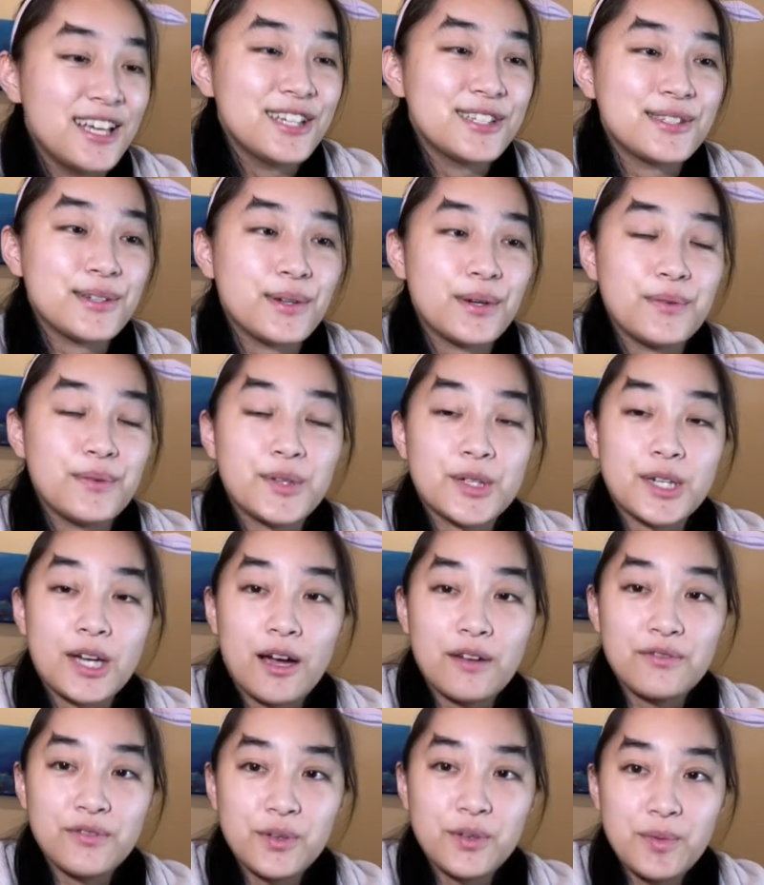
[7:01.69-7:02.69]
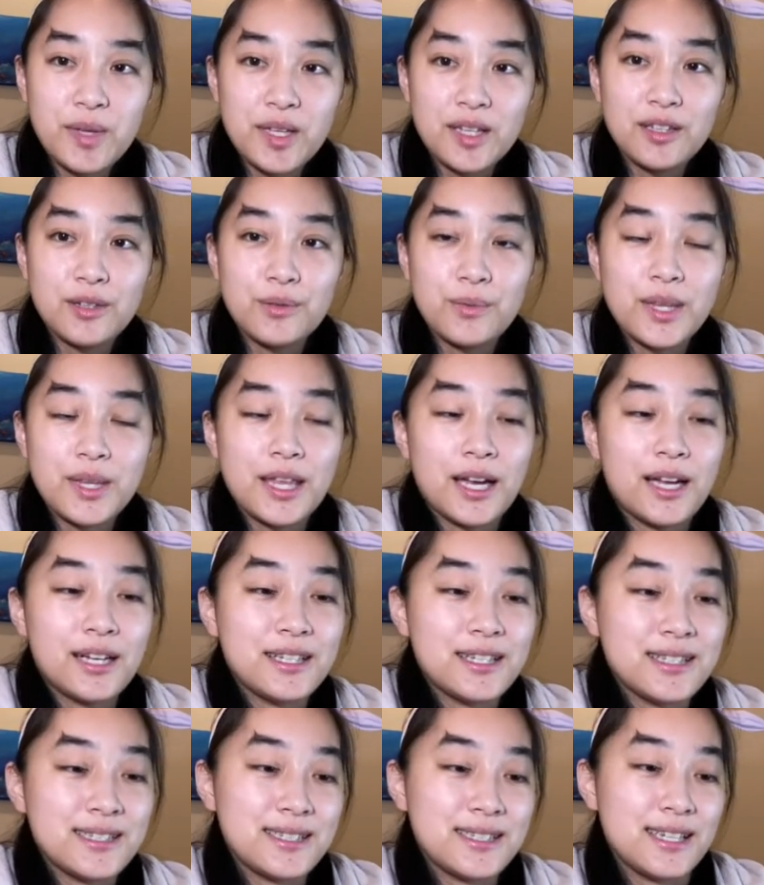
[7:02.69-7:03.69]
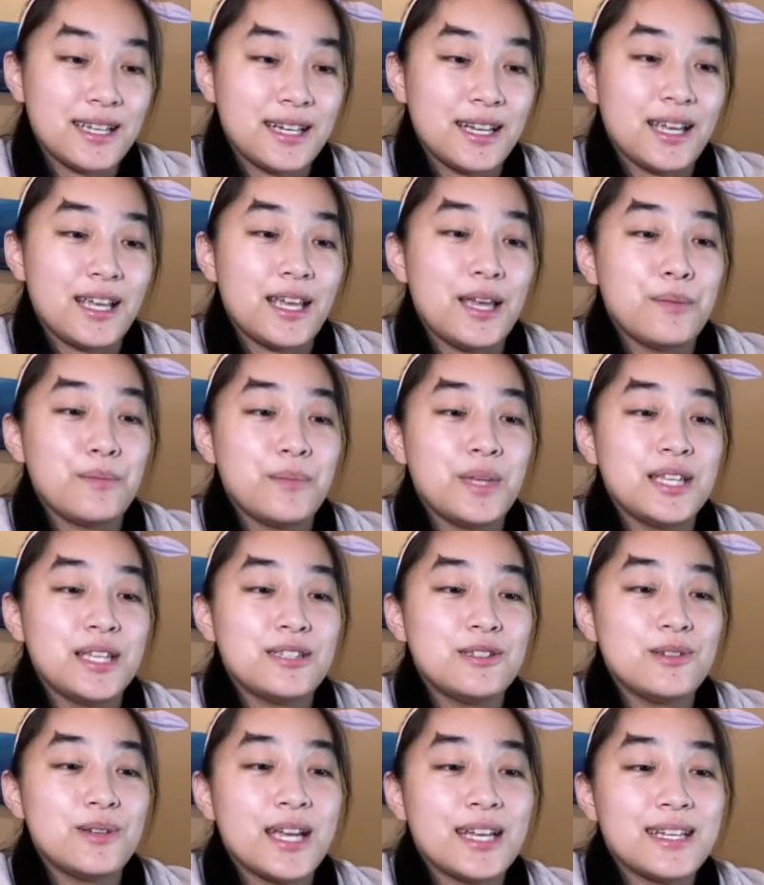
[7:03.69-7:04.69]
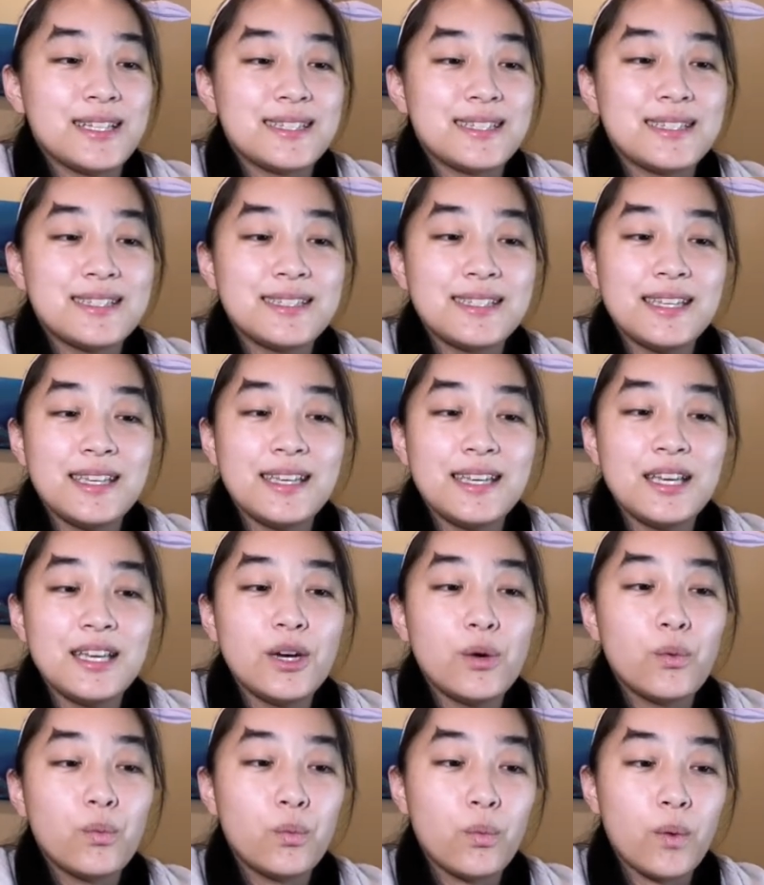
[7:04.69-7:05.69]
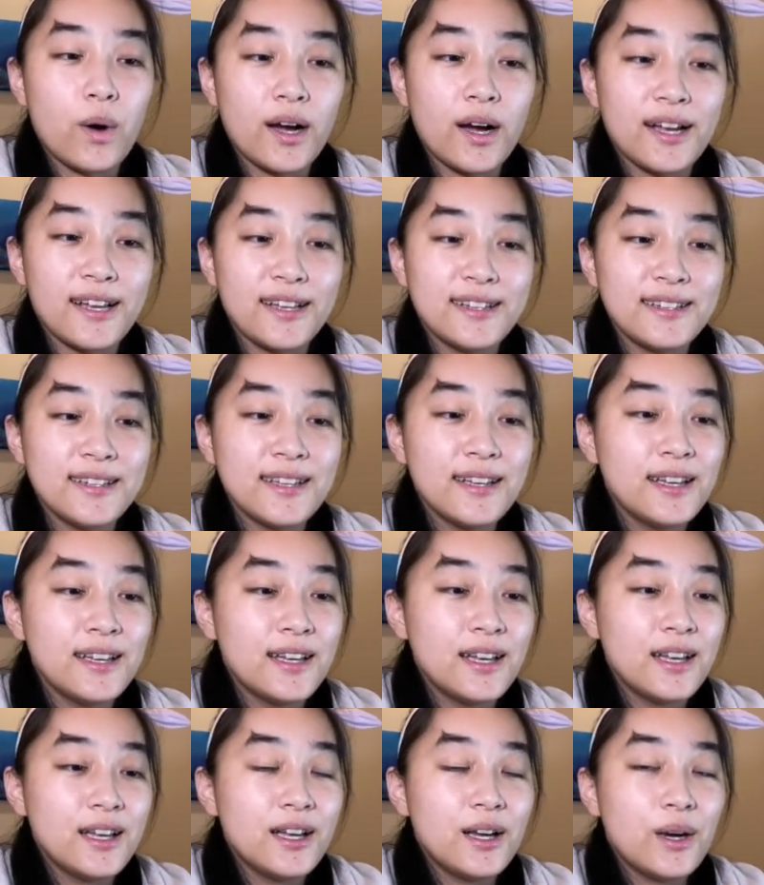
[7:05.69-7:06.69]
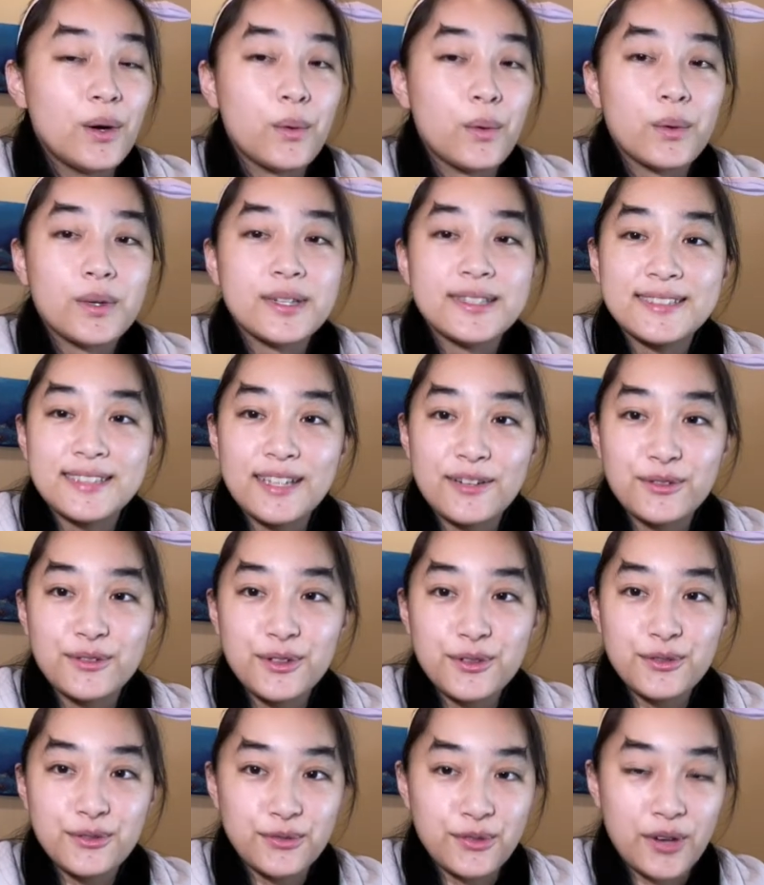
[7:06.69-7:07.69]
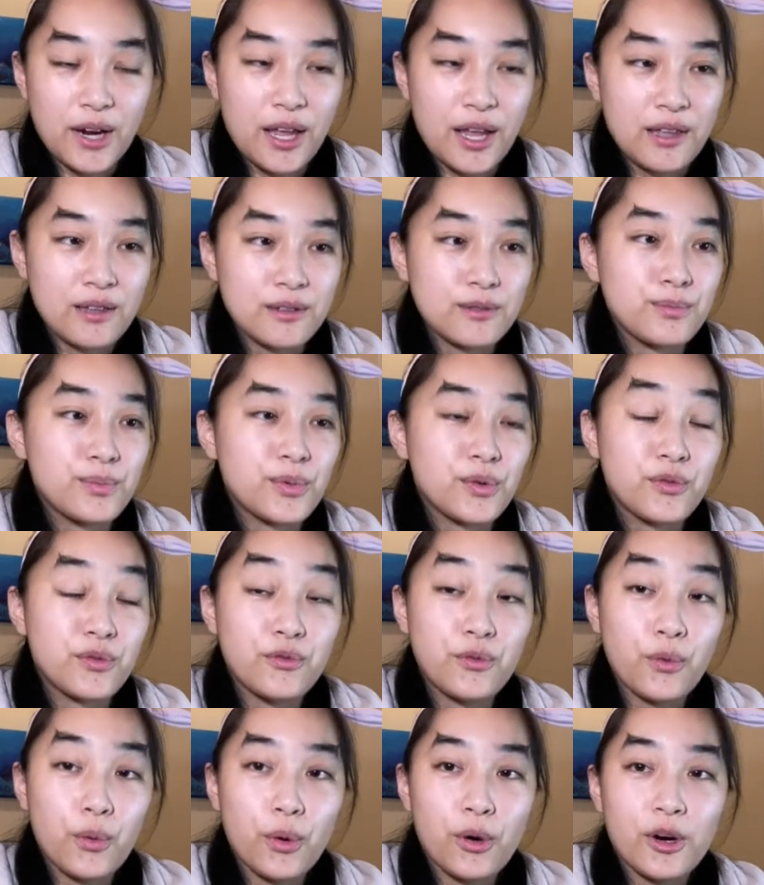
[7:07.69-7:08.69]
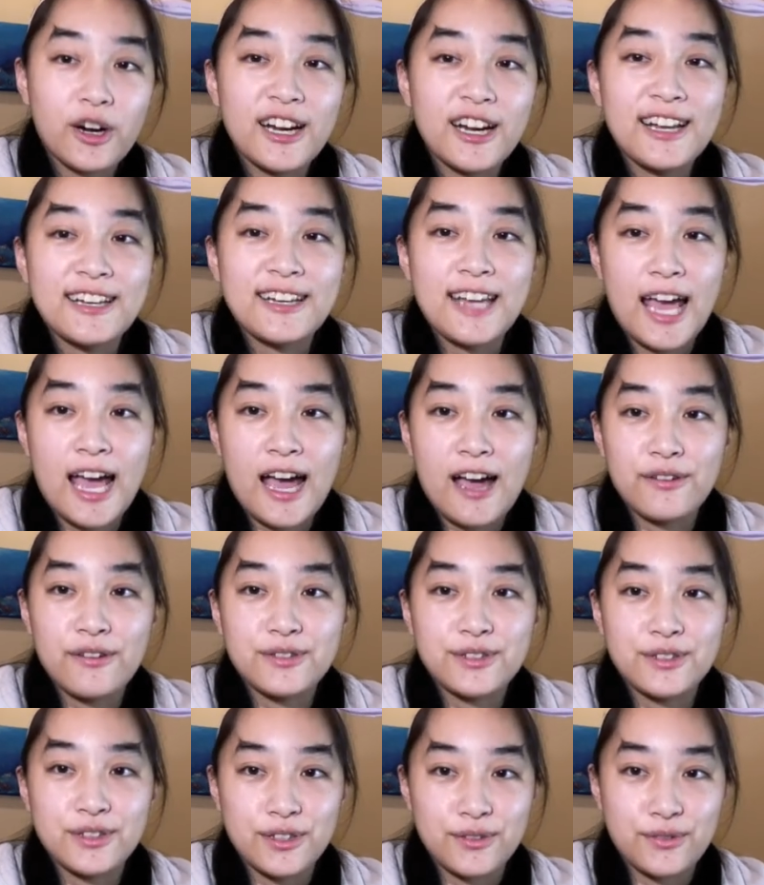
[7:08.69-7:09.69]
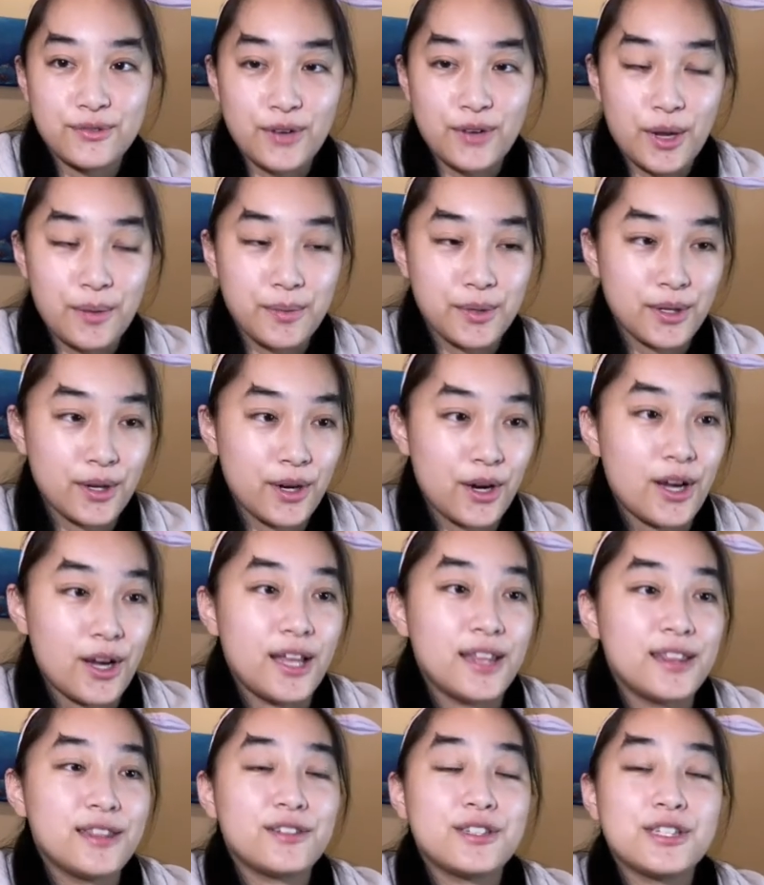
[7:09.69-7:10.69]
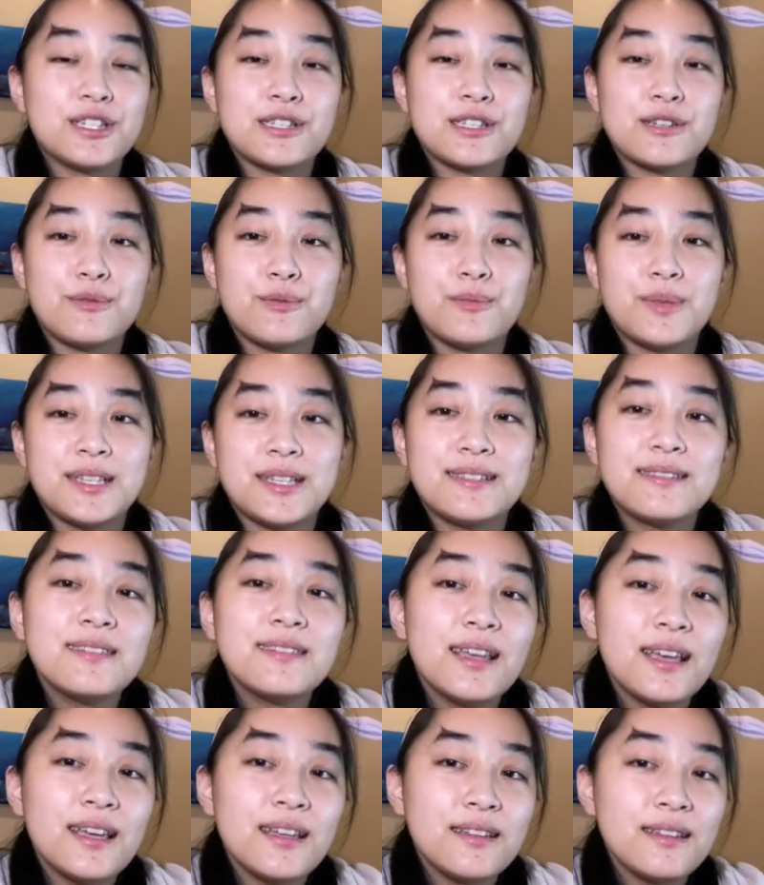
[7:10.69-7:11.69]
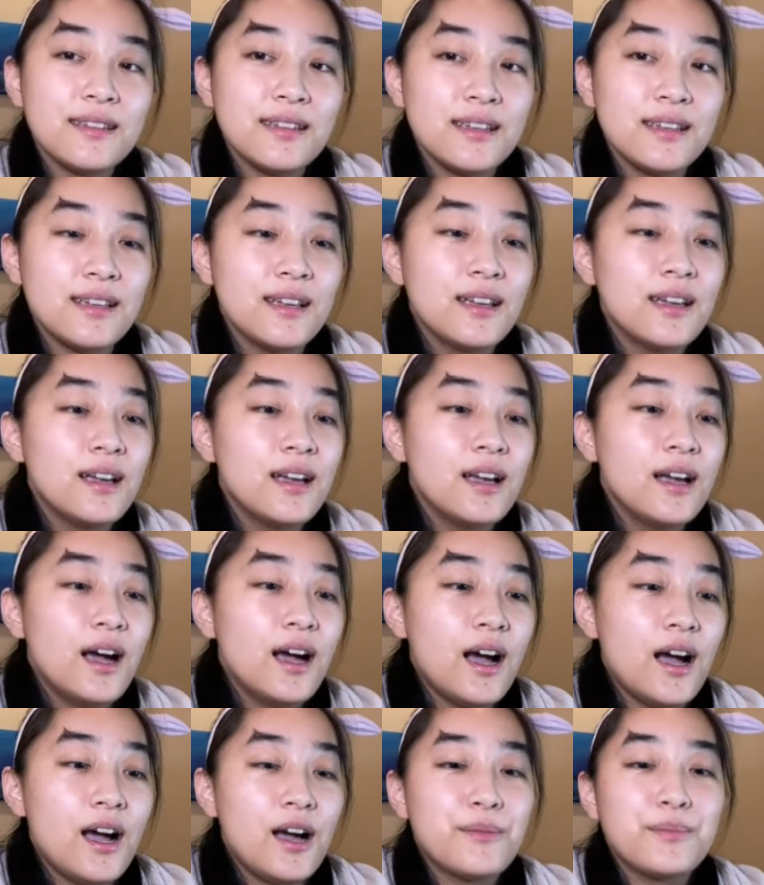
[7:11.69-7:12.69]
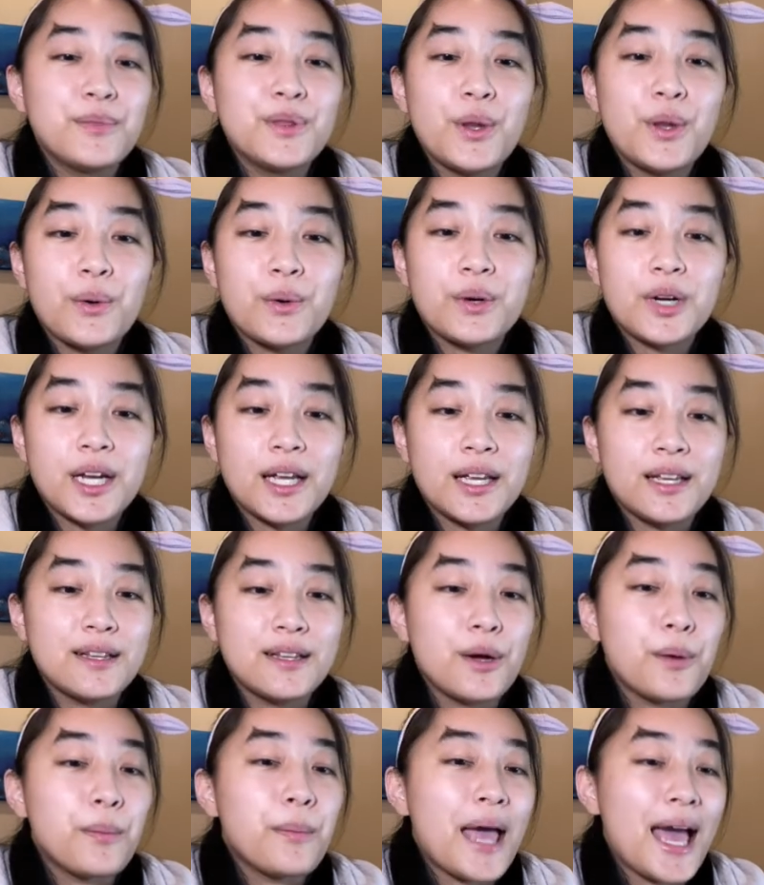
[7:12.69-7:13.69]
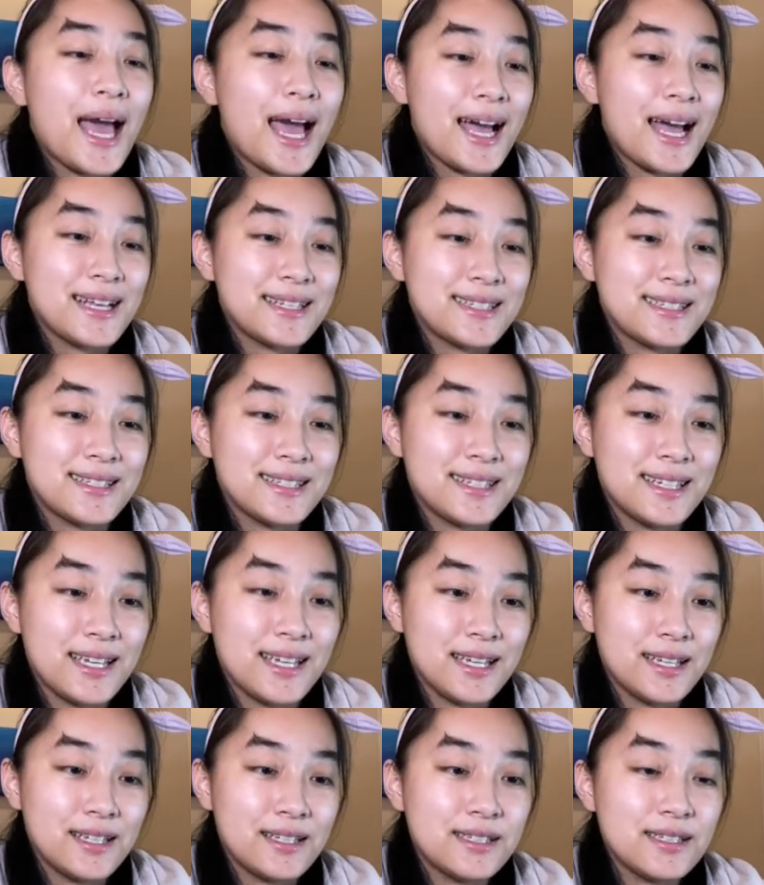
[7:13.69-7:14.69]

So if you're not familiar with onion skinning, it means you get to see one or several frames before and after the frame you're on. They're just gonna be slightly lower in opacity.